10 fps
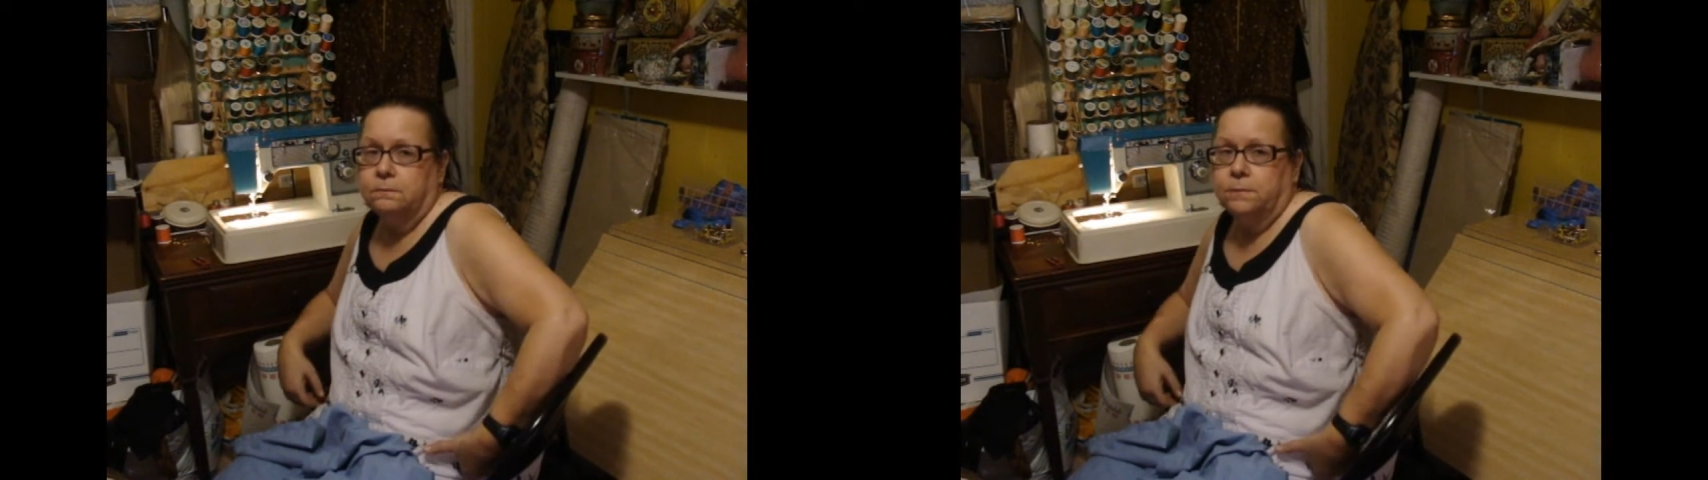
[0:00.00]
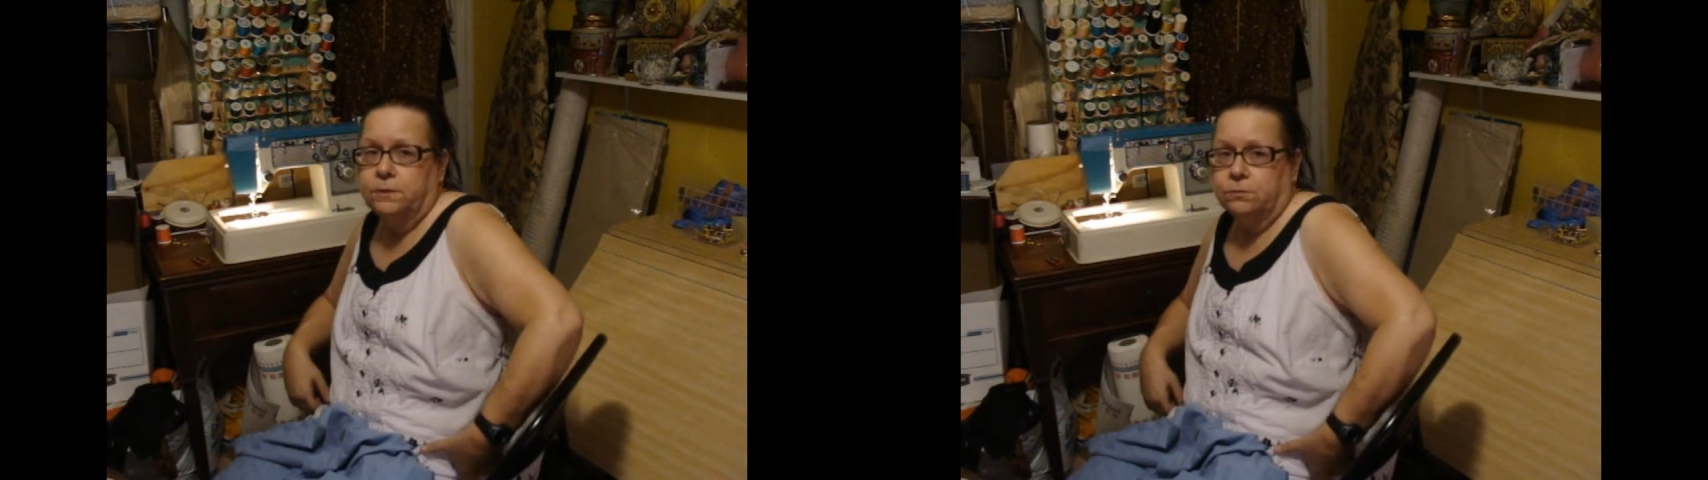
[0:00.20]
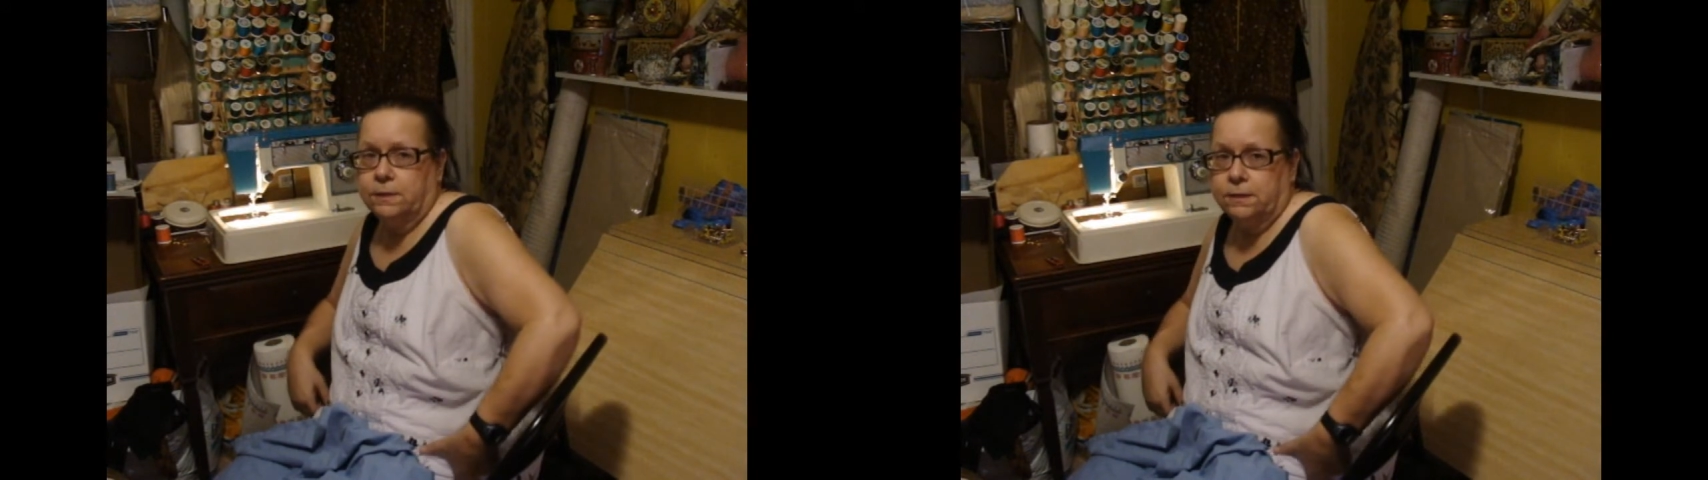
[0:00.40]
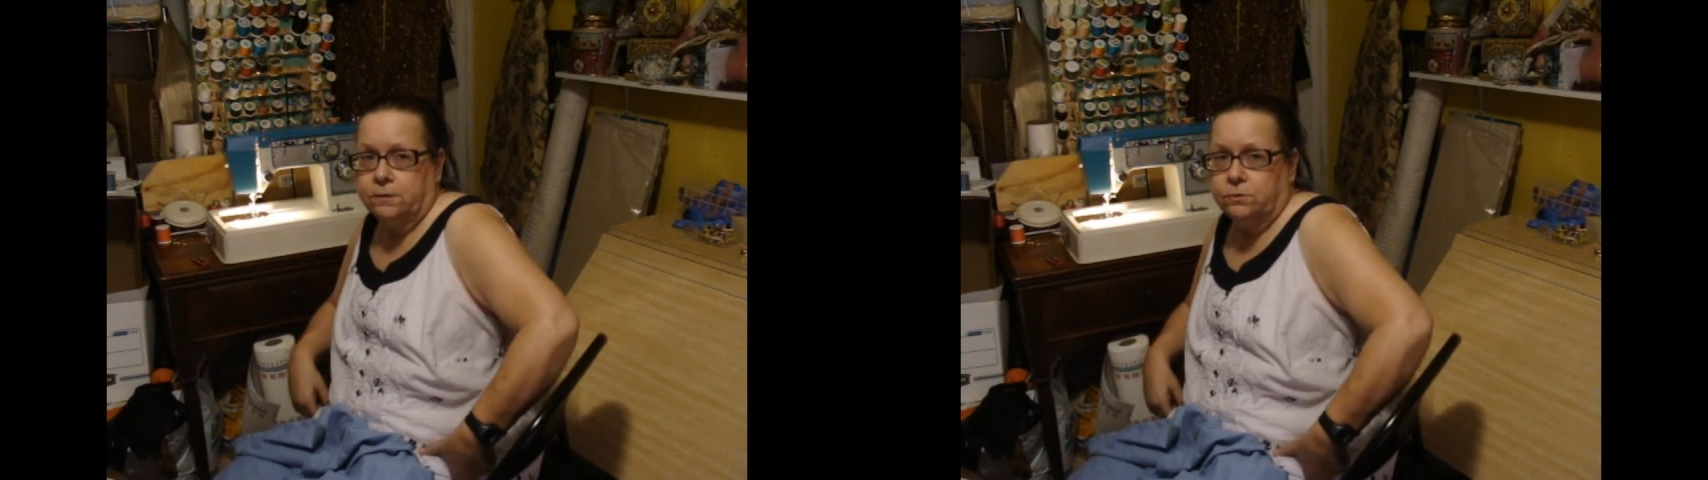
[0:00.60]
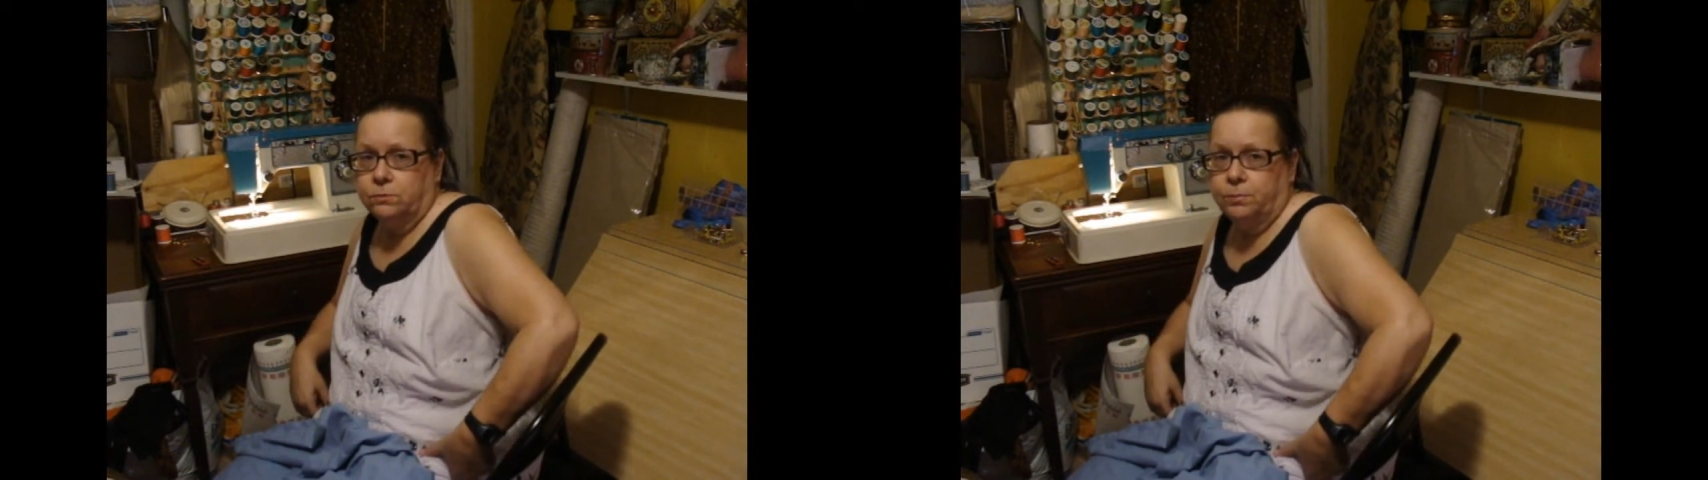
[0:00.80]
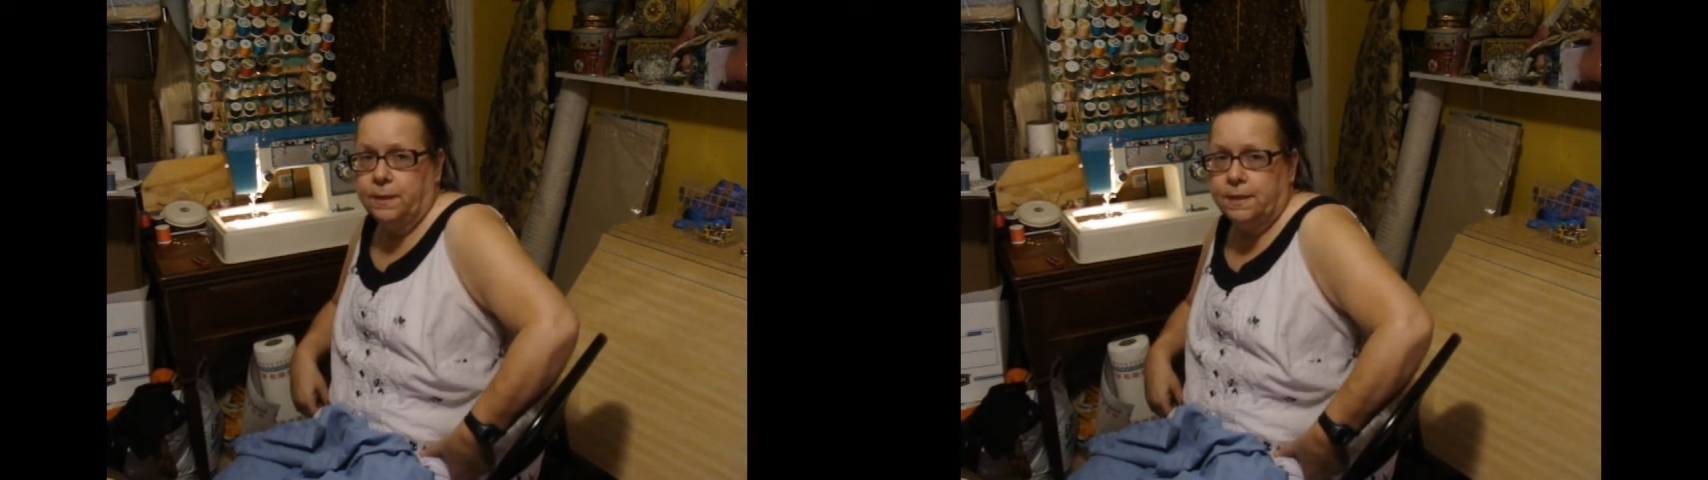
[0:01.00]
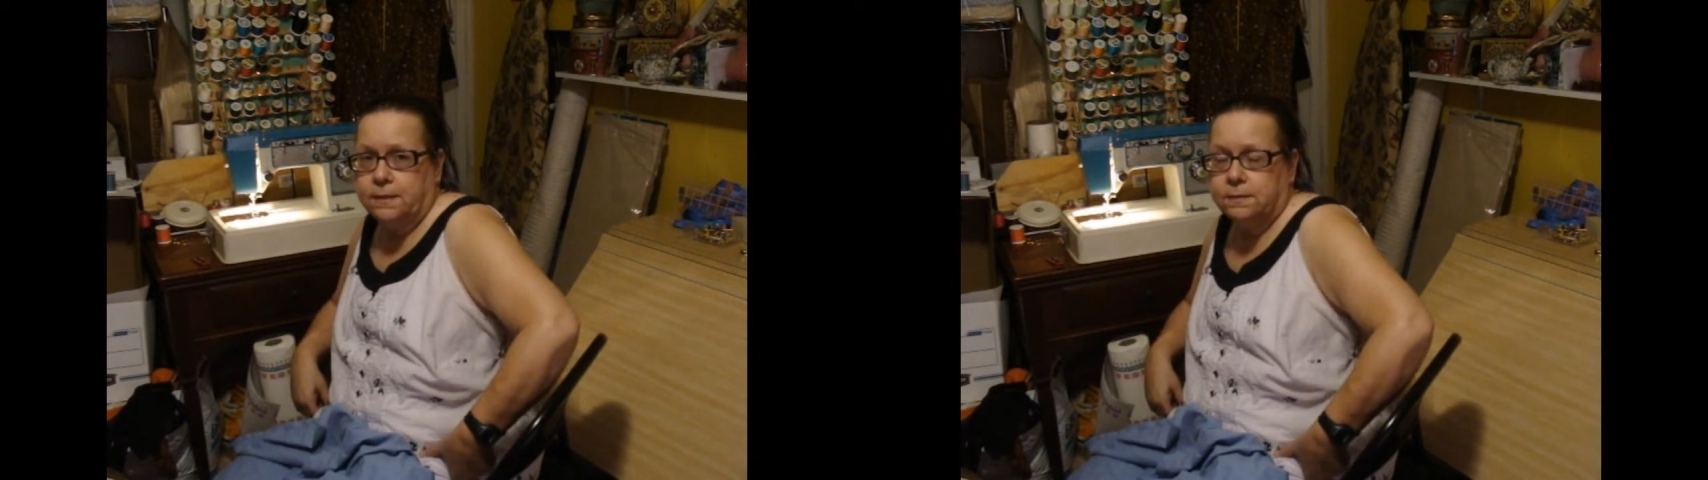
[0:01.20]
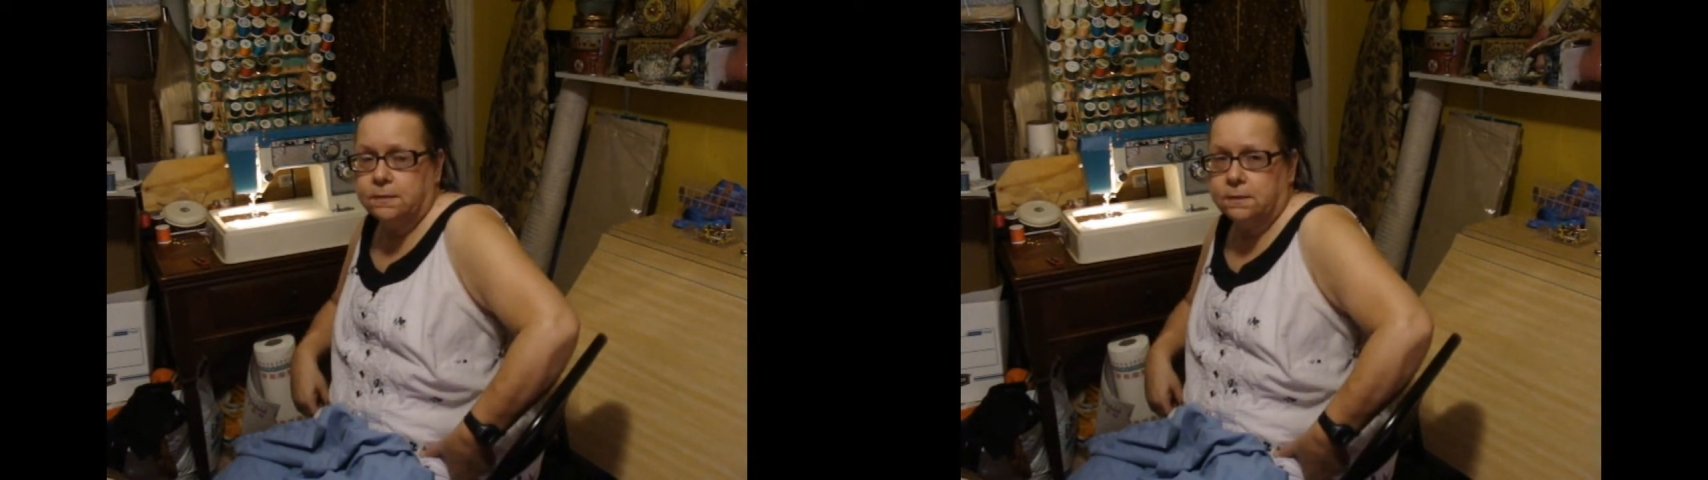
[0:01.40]
between the two
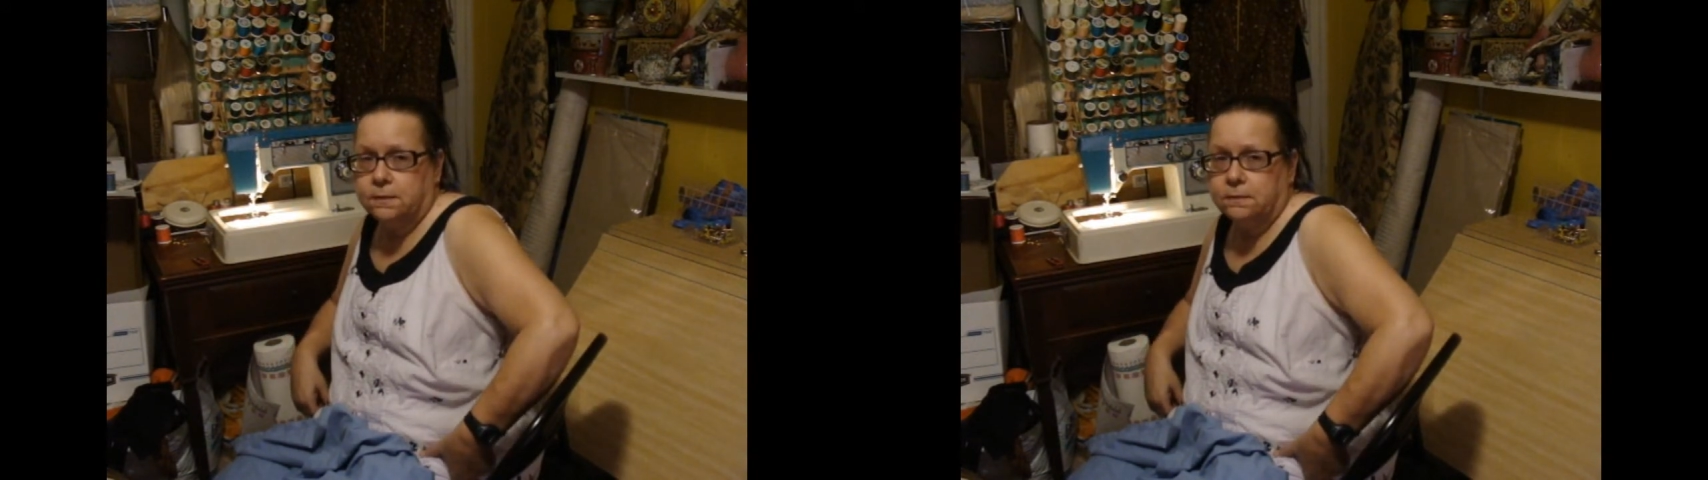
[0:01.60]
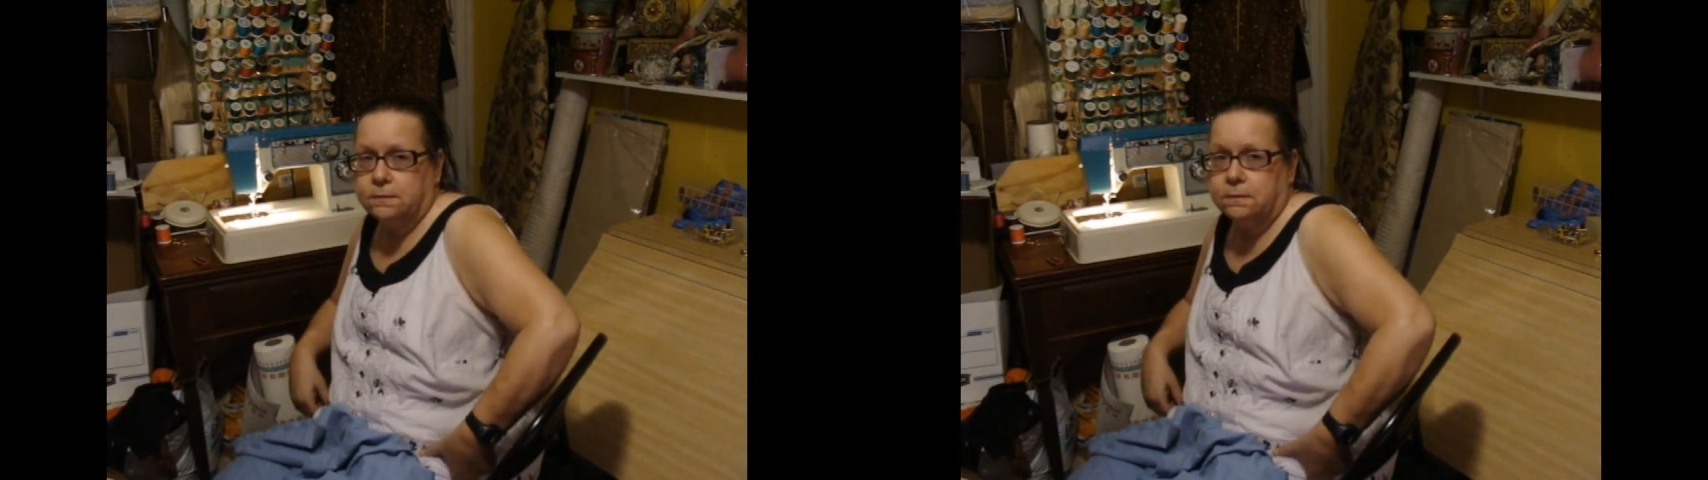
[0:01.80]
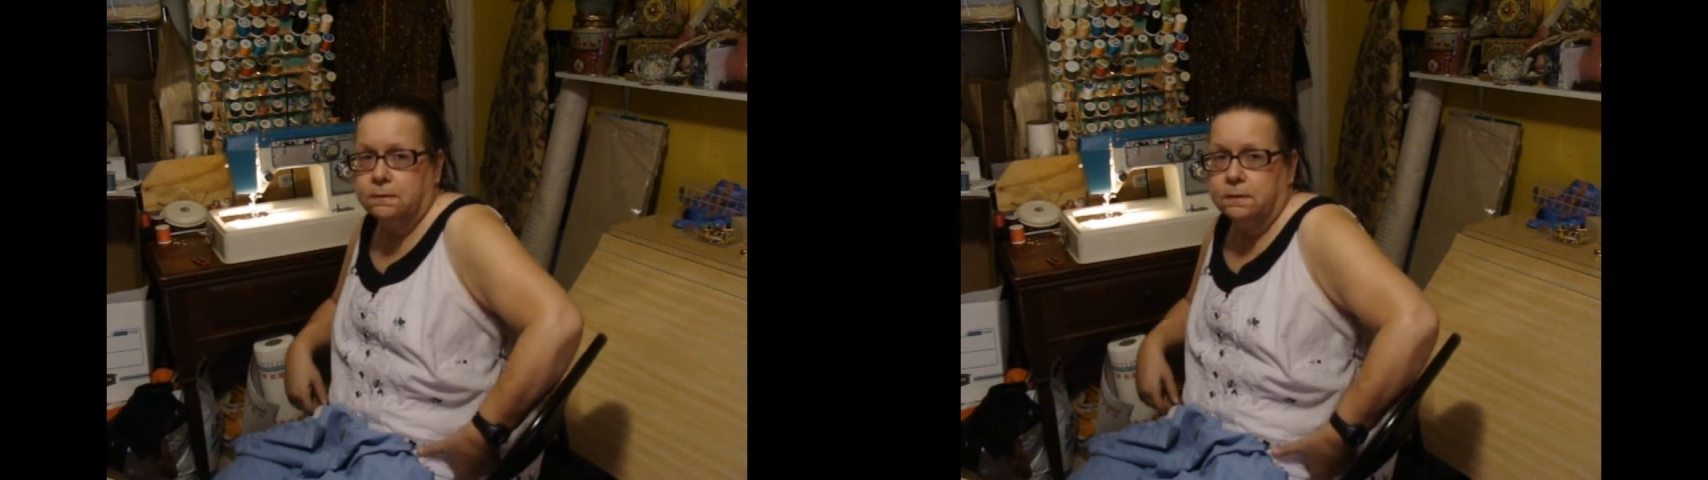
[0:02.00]
pieces